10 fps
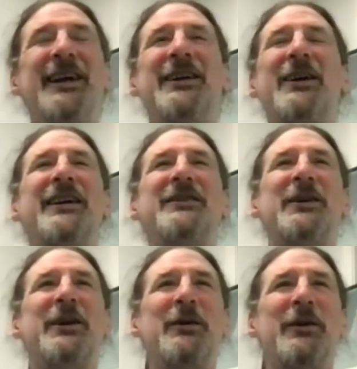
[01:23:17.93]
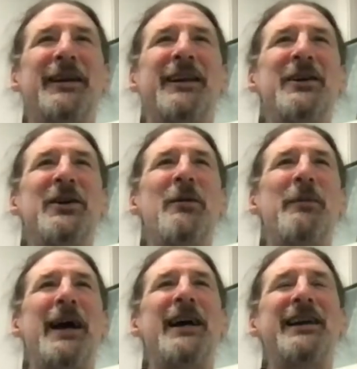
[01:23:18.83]
okay so can you go
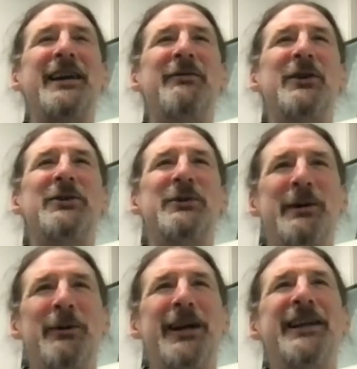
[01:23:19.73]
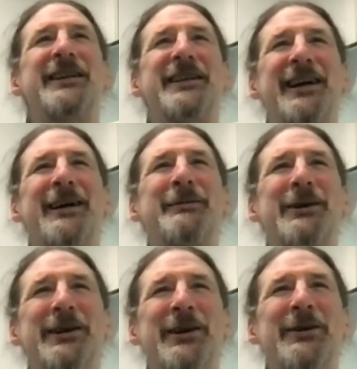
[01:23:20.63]
back and give those to me one at a time so
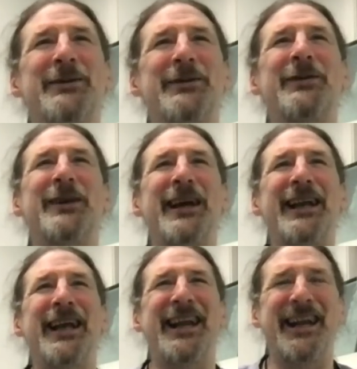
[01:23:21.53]
i don't forget